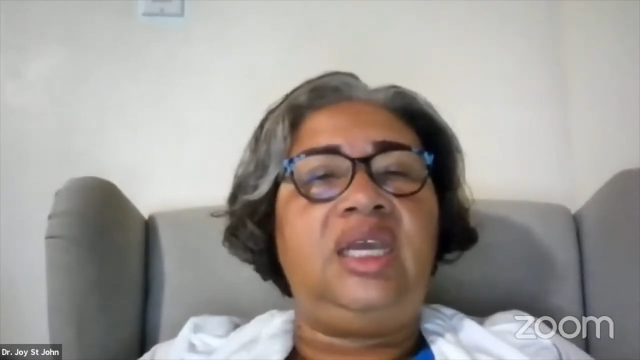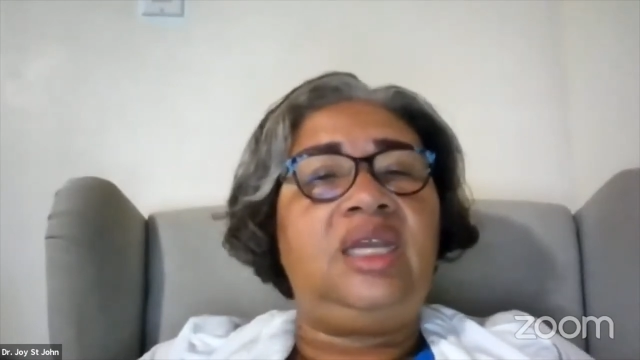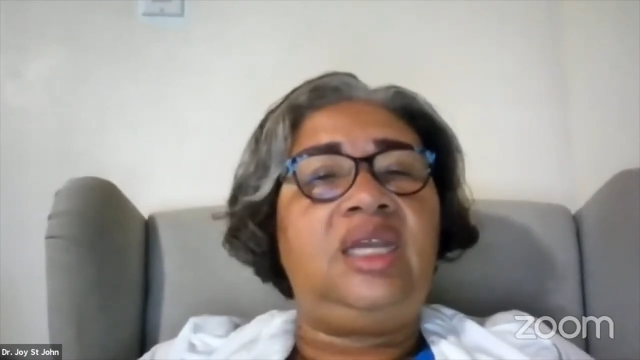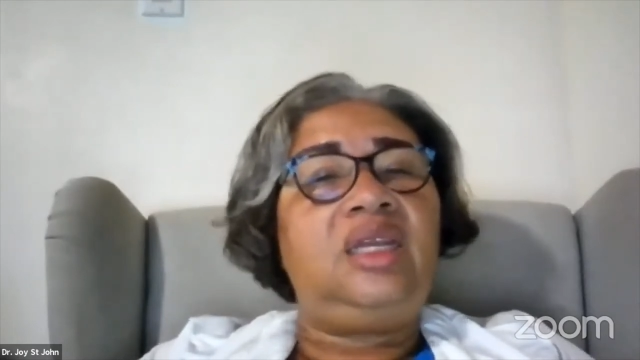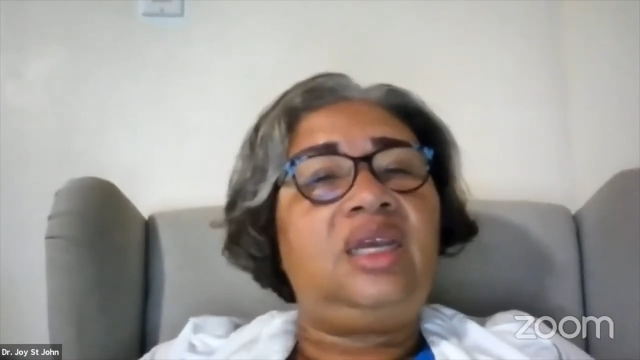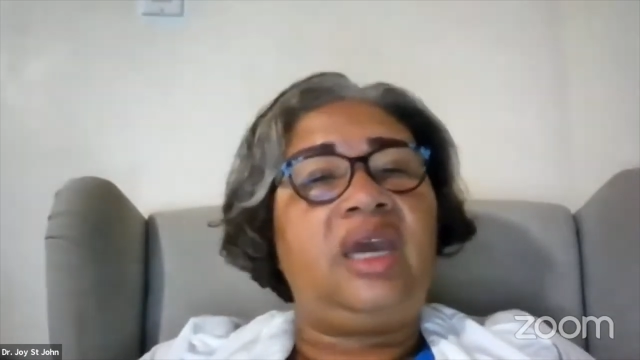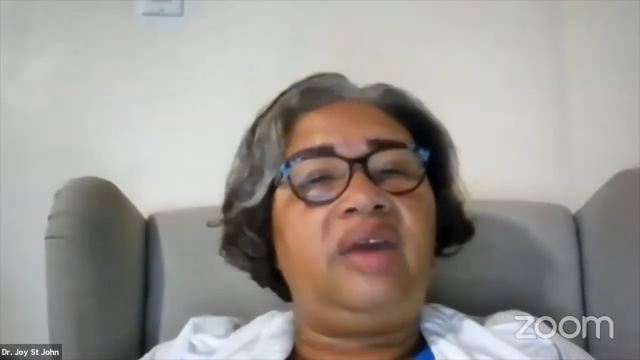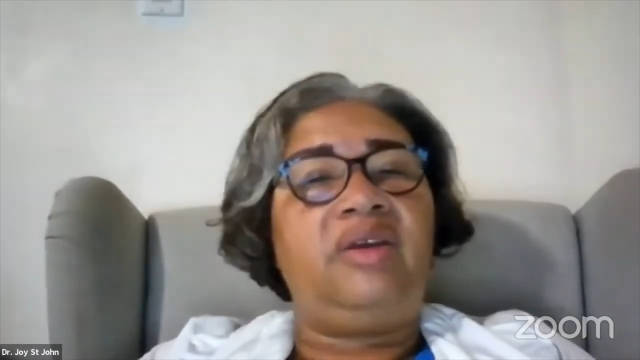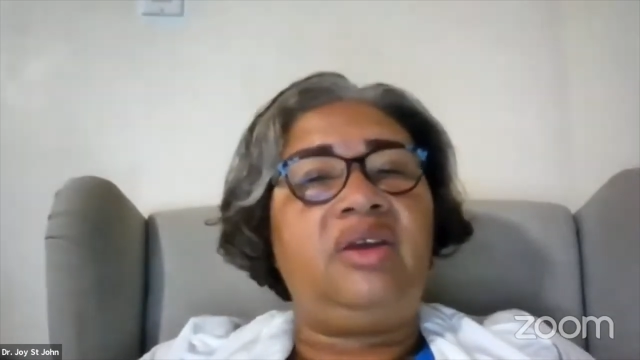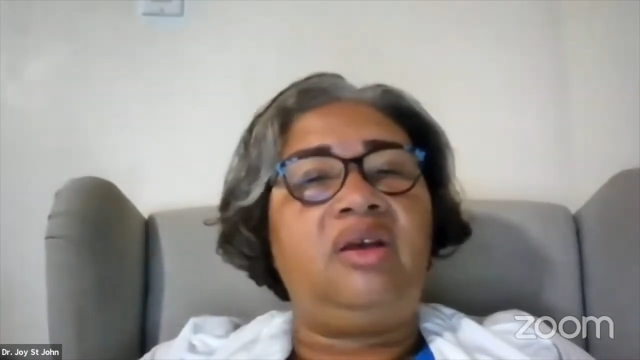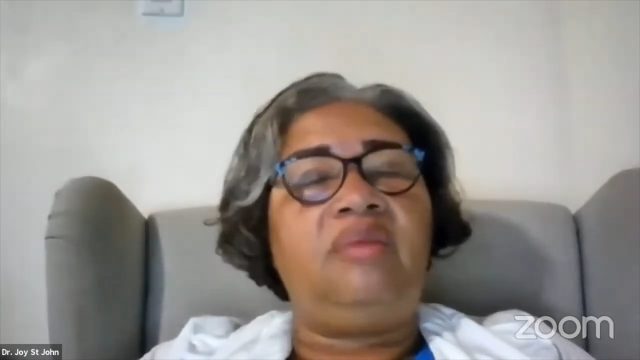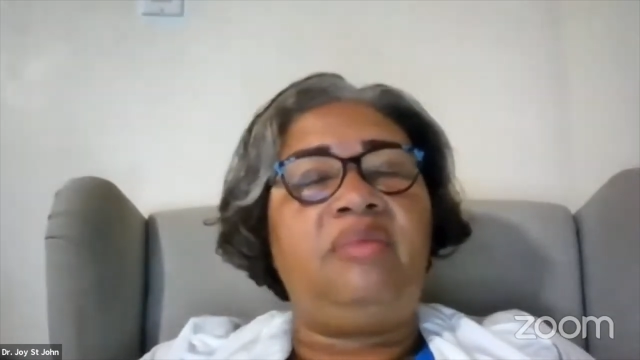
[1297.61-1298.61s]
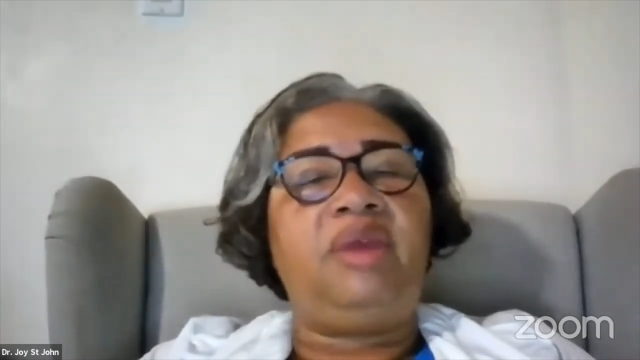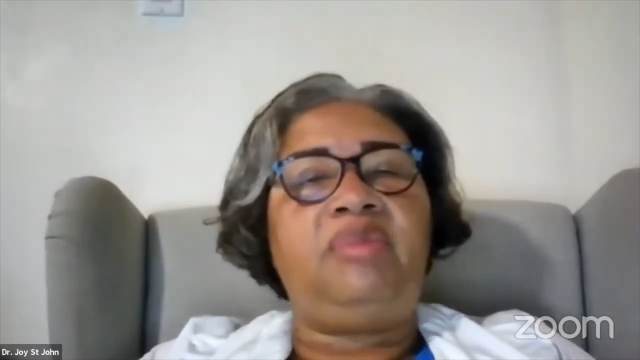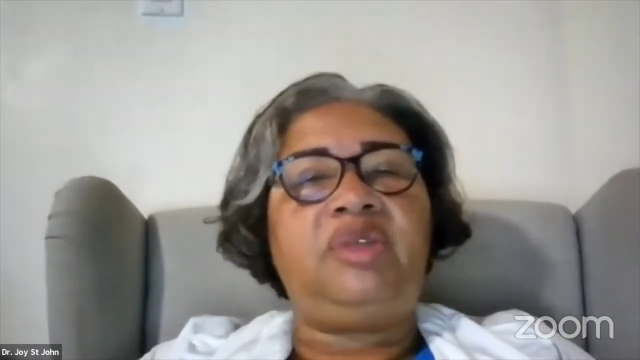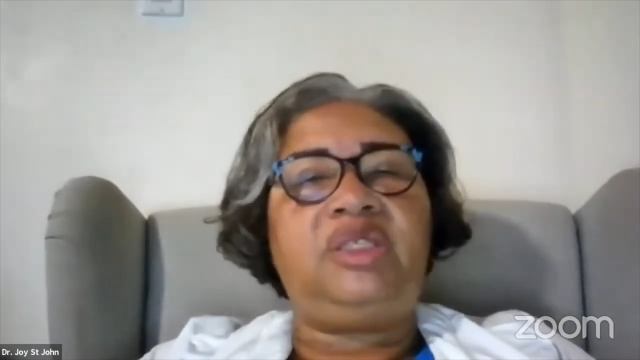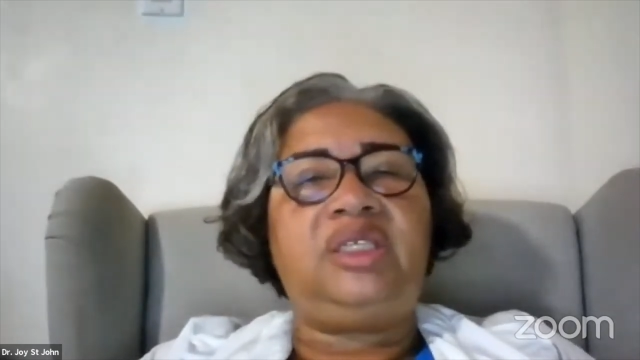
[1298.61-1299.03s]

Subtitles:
in CARICOM member